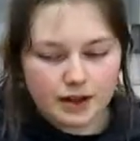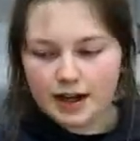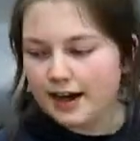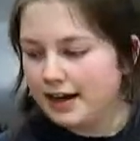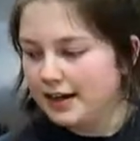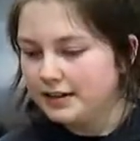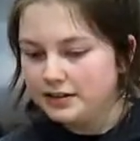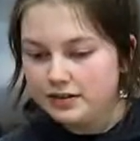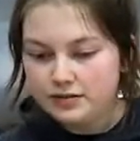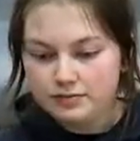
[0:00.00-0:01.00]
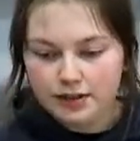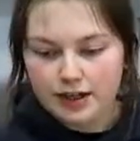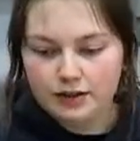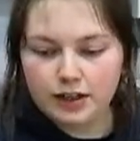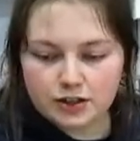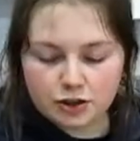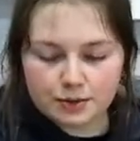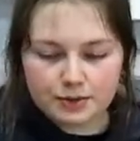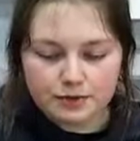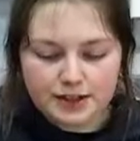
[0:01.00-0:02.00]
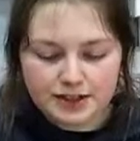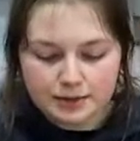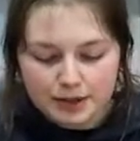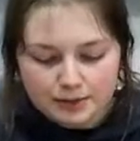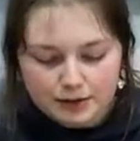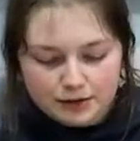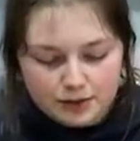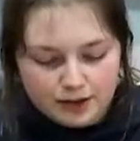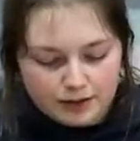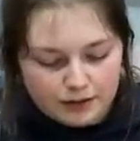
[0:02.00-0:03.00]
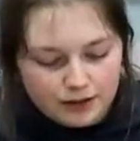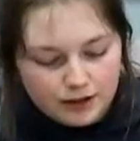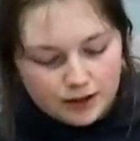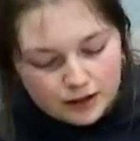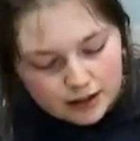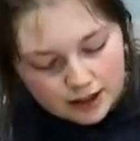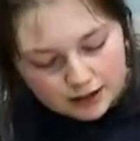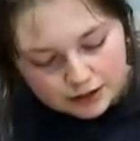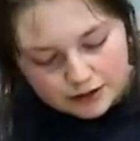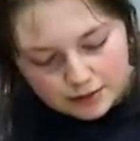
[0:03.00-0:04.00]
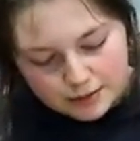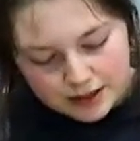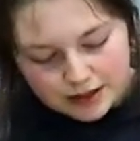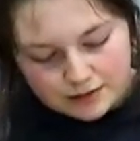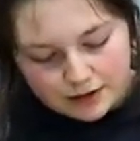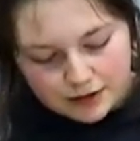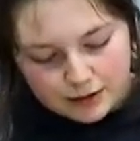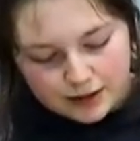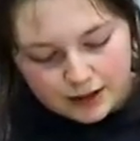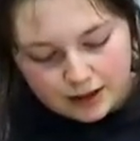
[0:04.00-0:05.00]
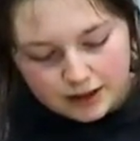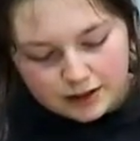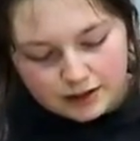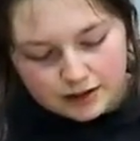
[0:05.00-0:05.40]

And yeah, let's chop up the rest of the pepper so I can add it onto the pizza very quickly.